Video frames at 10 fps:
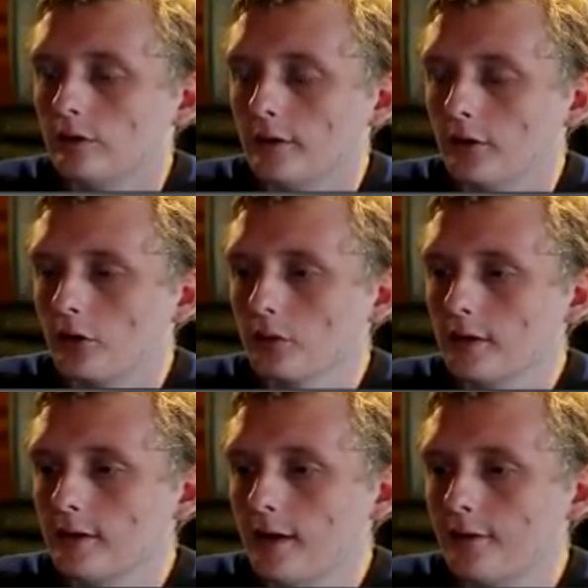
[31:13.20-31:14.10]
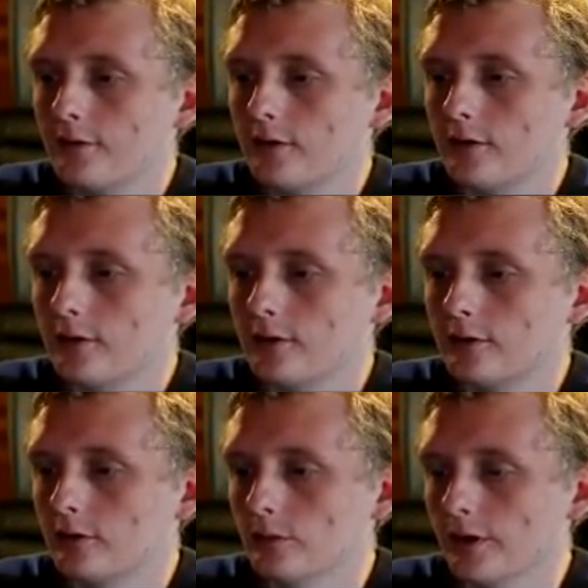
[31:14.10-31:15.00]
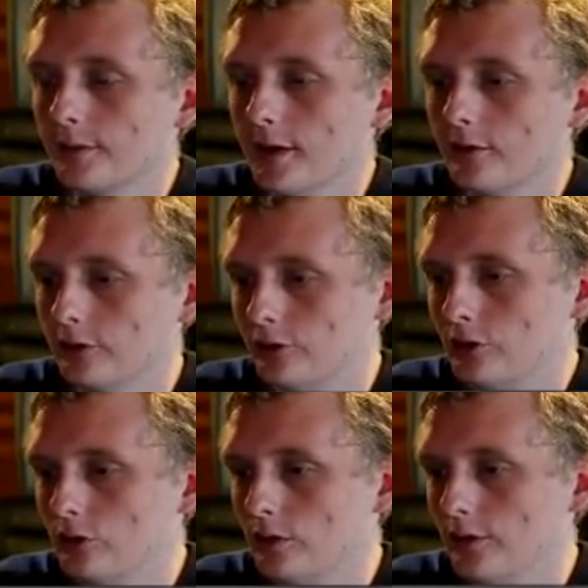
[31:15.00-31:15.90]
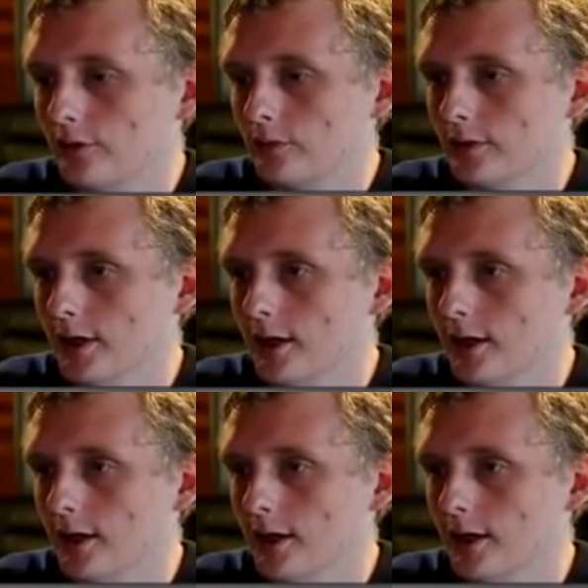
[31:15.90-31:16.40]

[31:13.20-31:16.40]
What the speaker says: So he has 3 left. This is going to bring him down to 2 when this one